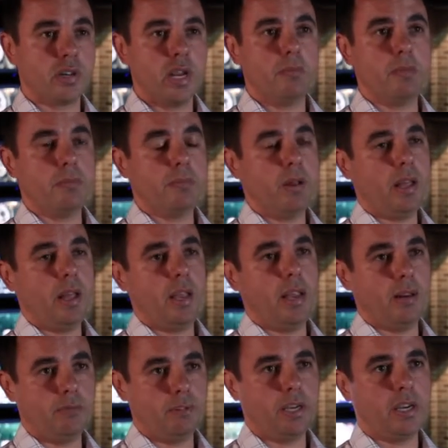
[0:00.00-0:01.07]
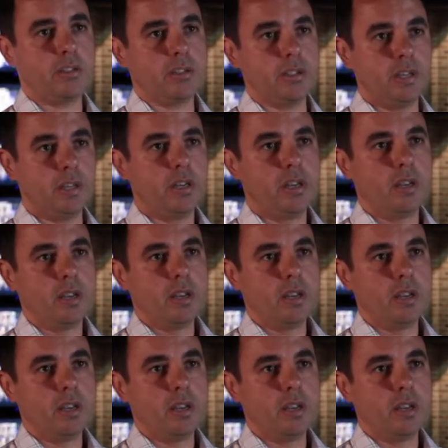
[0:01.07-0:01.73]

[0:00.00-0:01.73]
came in play, and we actually